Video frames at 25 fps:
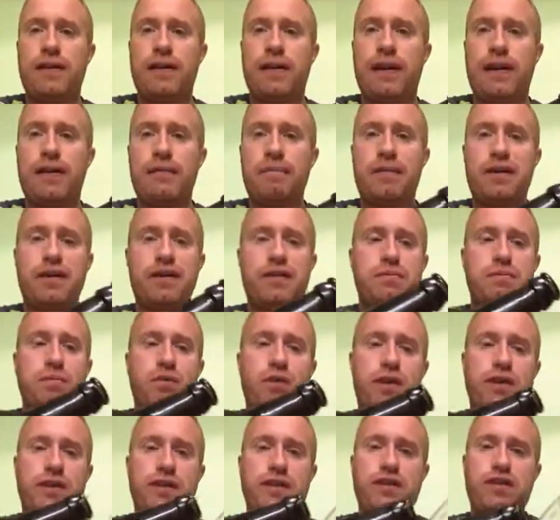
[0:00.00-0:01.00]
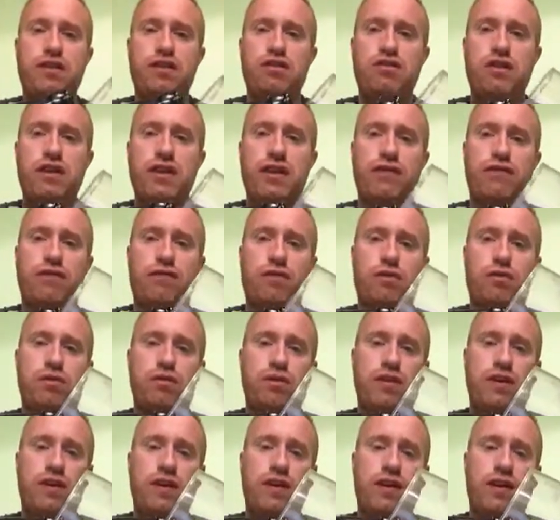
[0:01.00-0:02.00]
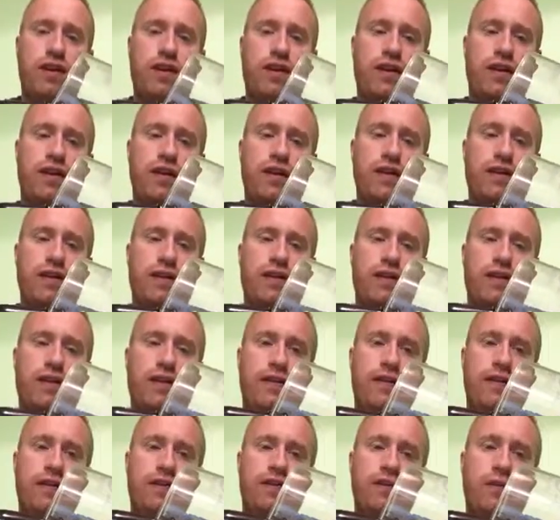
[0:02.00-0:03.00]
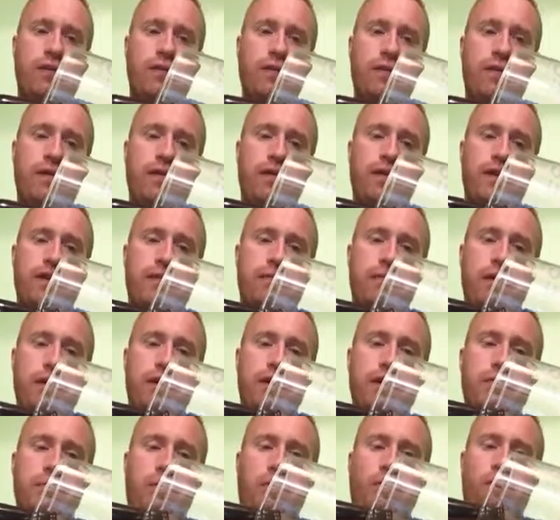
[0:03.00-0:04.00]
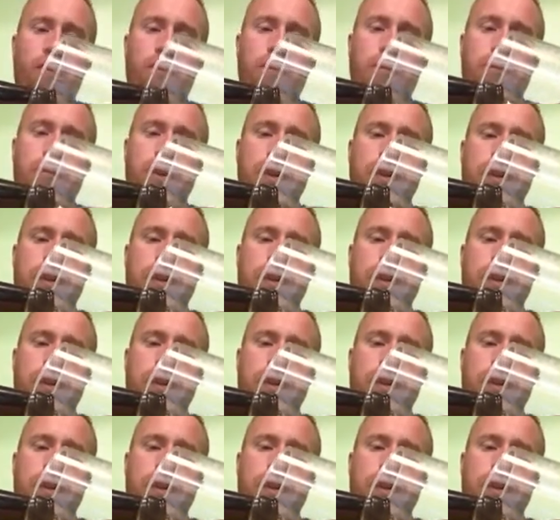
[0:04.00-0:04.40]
A light bit of smokiness and straight in, folks. So this beer is pouring